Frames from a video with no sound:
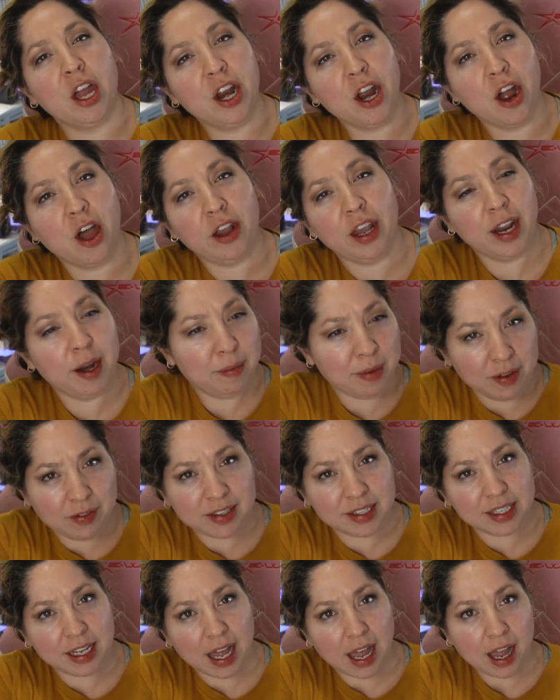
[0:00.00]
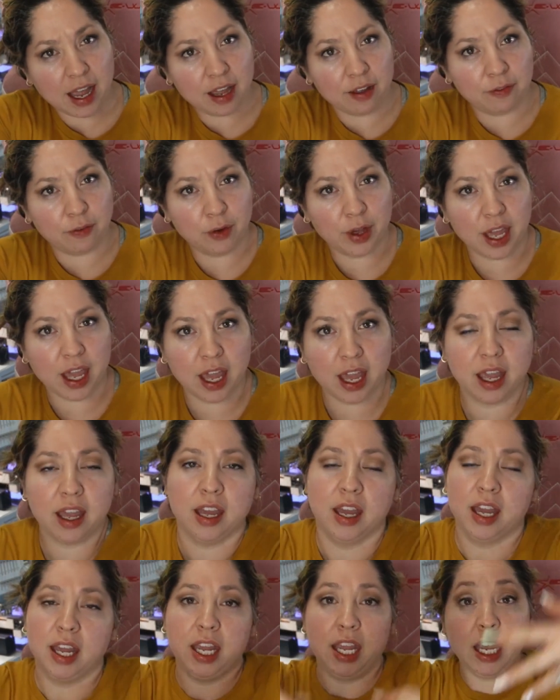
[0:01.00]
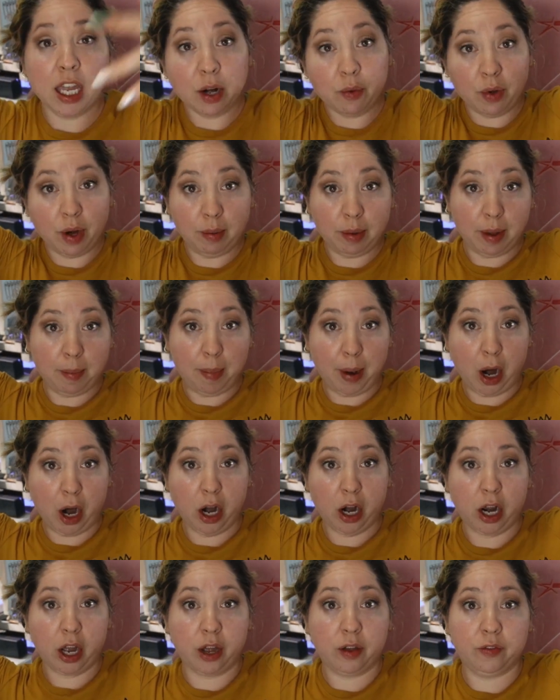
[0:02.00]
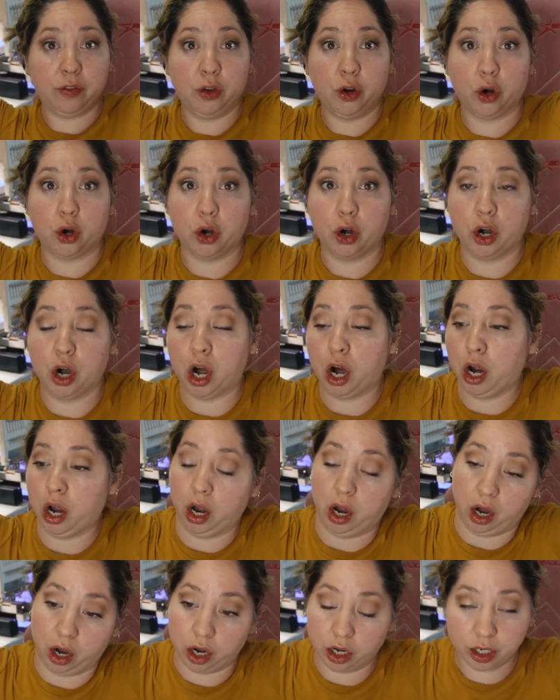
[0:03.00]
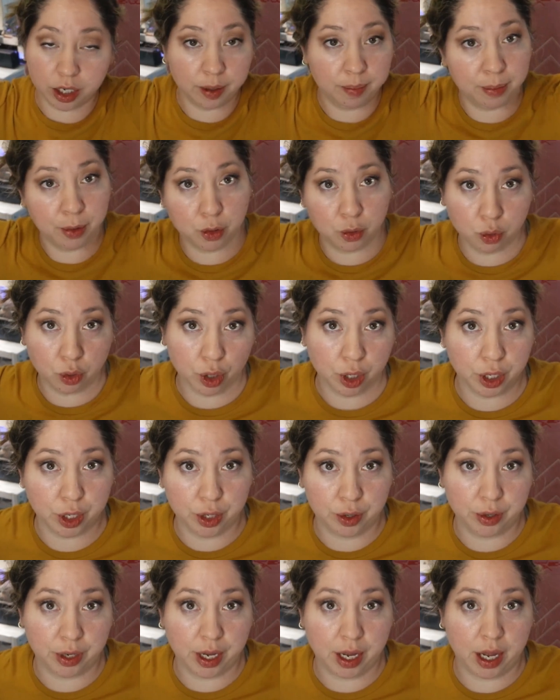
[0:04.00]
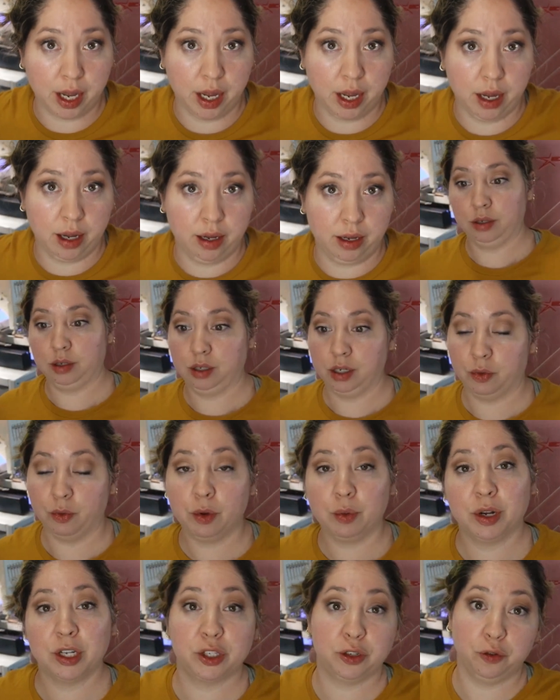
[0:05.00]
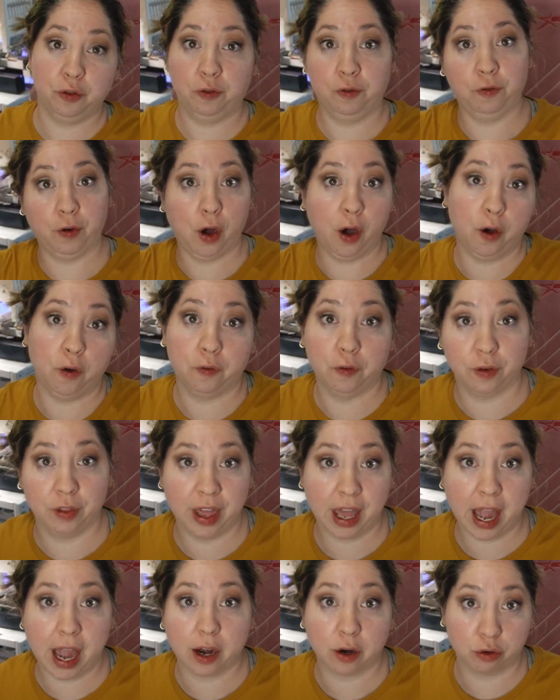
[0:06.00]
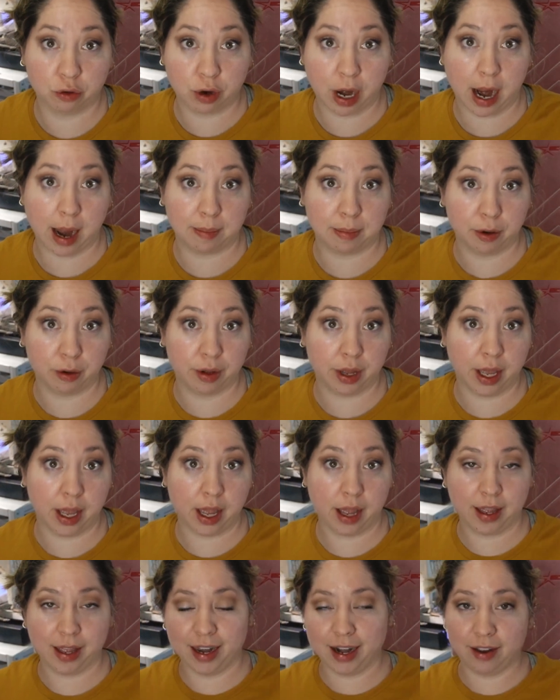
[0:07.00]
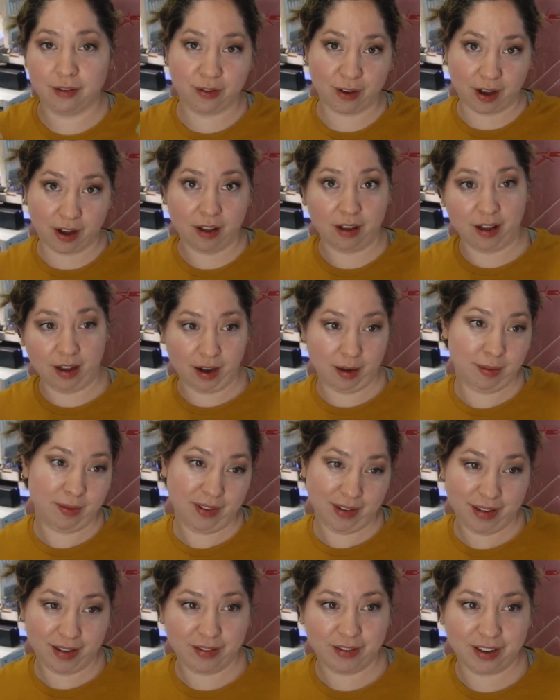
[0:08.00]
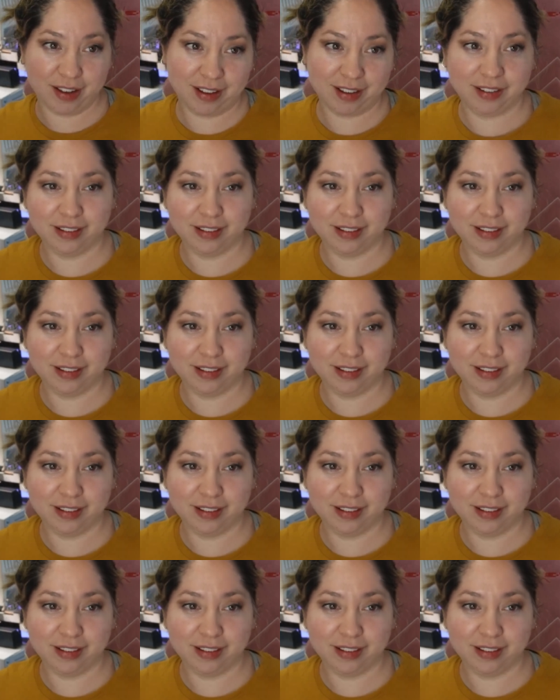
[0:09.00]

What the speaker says: I let him live his life, okay? He didn't want to be a part of your autumn court, okay? No one wants to fall for that crap, okay? Get it? Fall, autumn, fall.